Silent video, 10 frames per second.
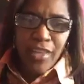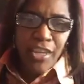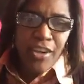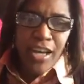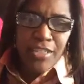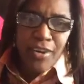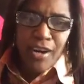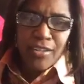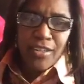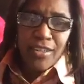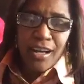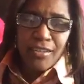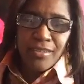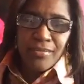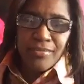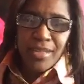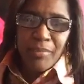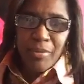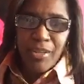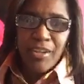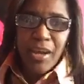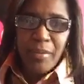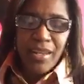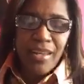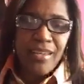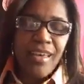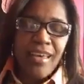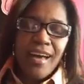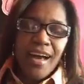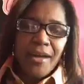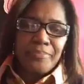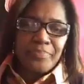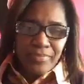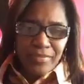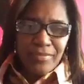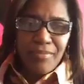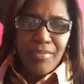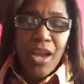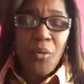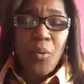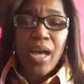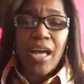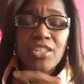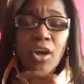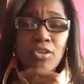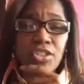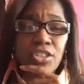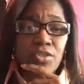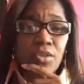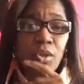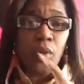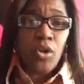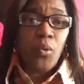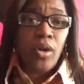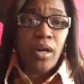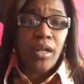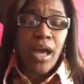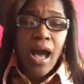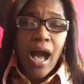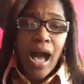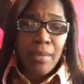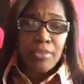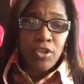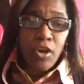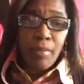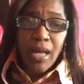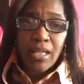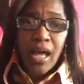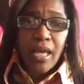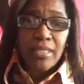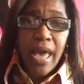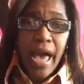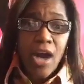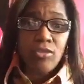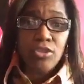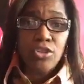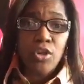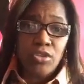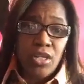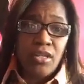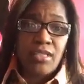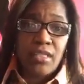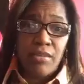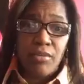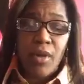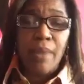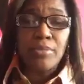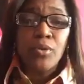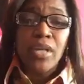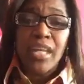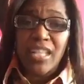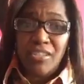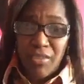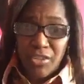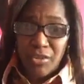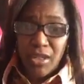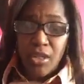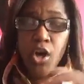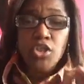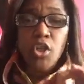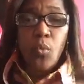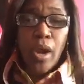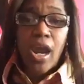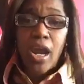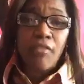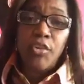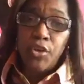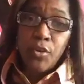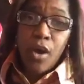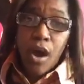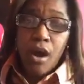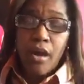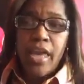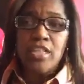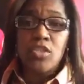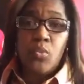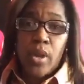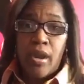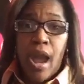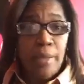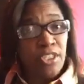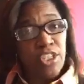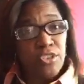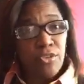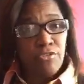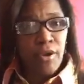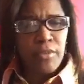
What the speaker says: Thank you guys for all the people that are coming in. when I coach doing the one-on-one, I'm showing my clients how to go to the next level. I'm doing it individually. So wherever you are is where I'm teaching you from.